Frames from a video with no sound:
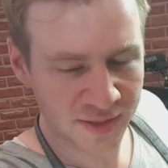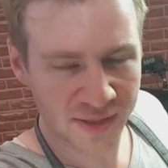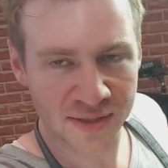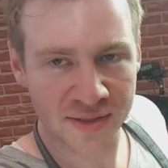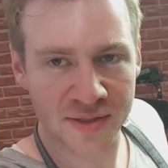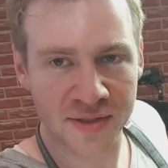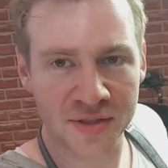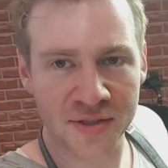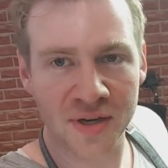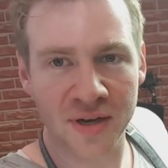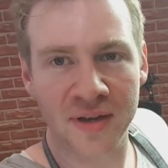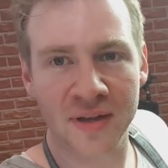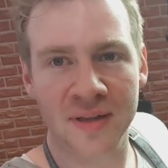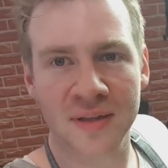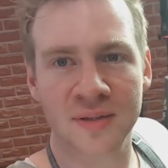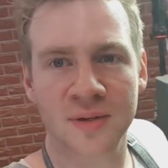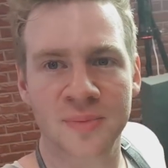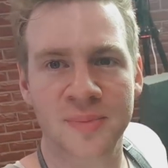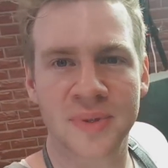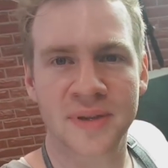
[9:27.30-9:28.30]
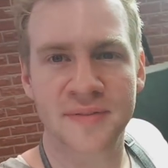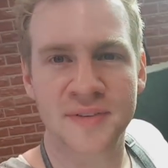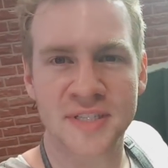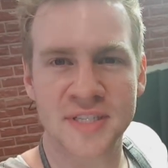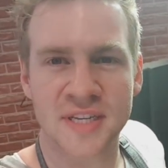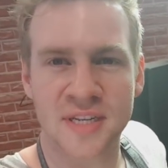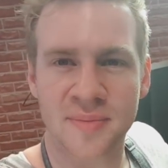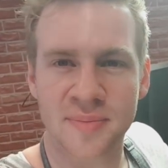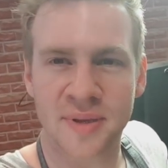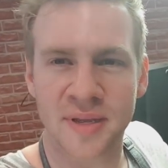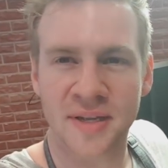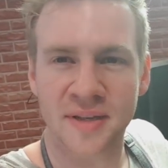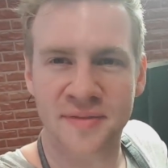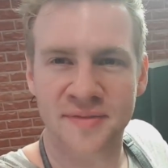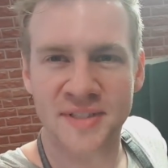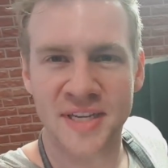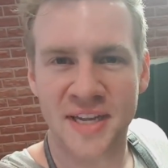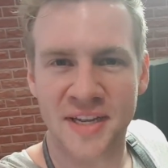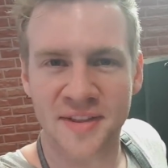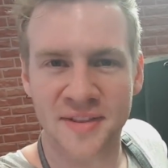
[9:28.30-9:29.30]
just to show you a little bit of a sneak peek
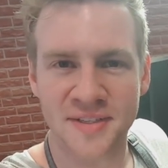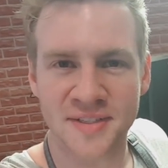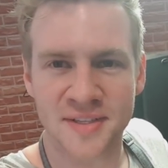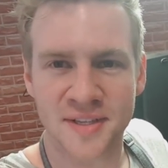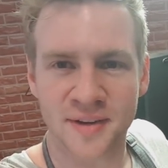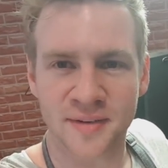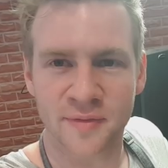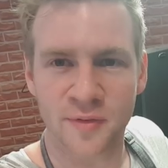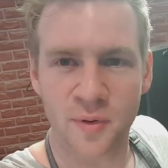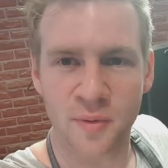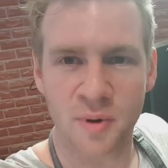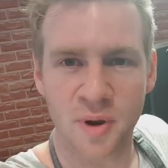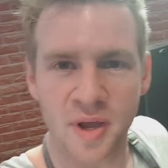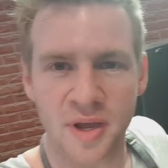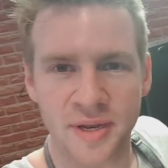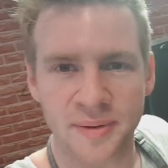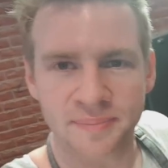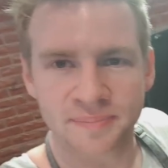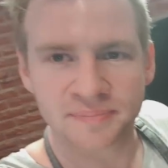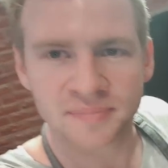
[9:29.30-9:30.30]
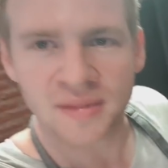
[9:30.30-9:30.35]
of taking this thing for a ride.